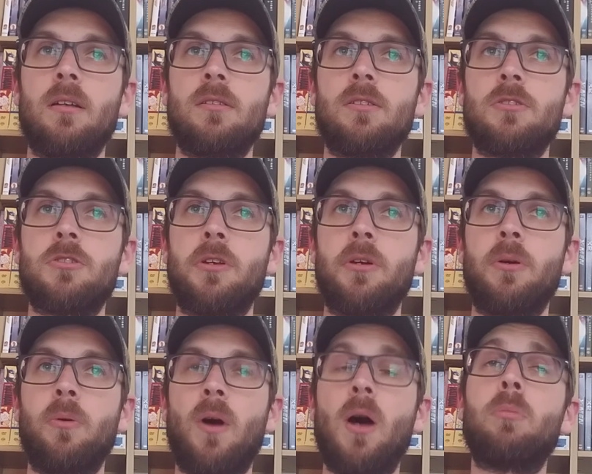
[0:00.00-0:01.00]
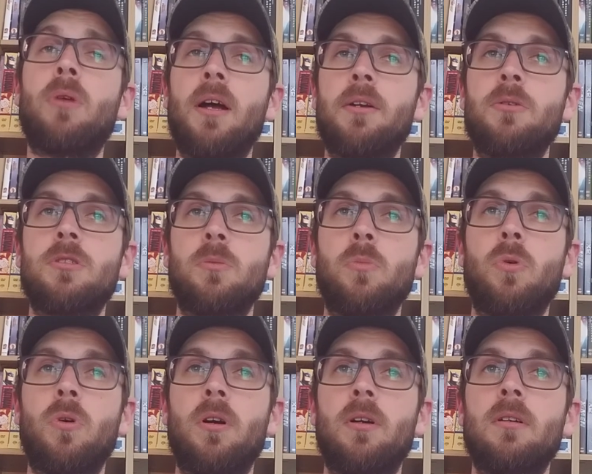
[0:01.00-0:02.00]
So I'll probably do some
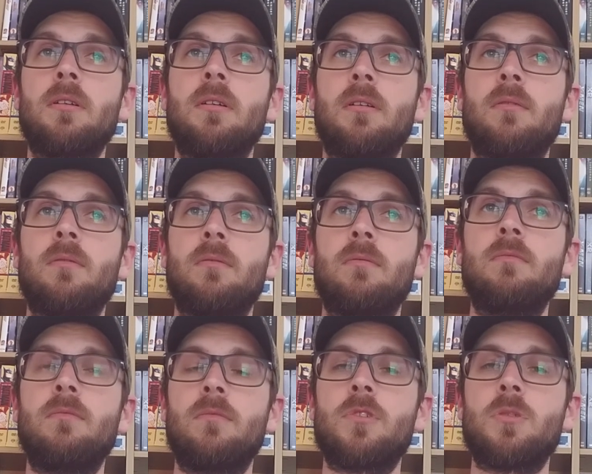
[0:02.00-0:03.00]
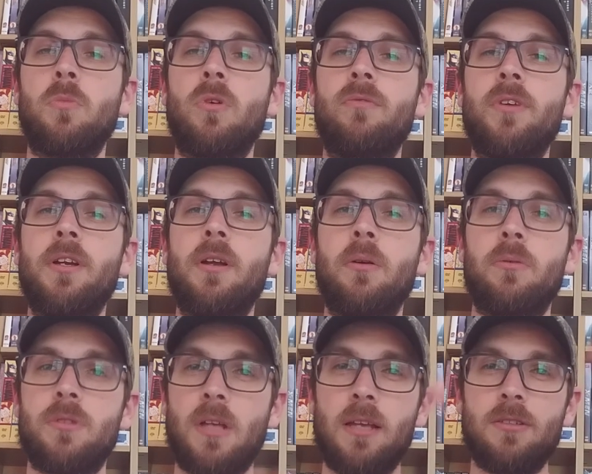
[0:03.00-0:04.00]
more
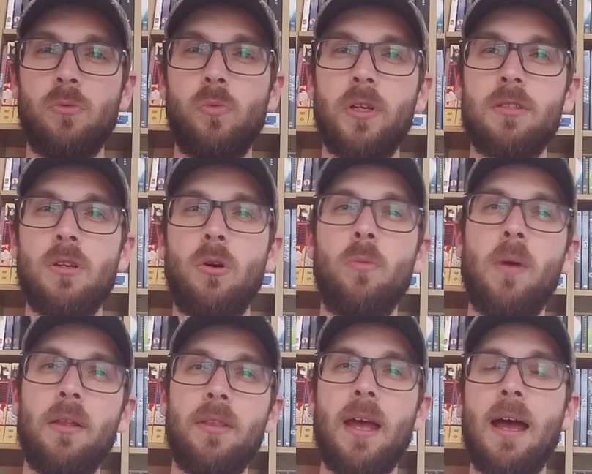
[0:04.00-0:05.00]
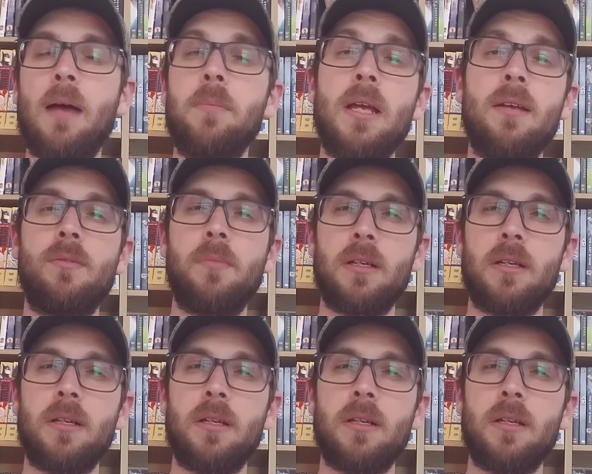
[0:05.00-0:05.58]
videos as the weeks go about that. I may even make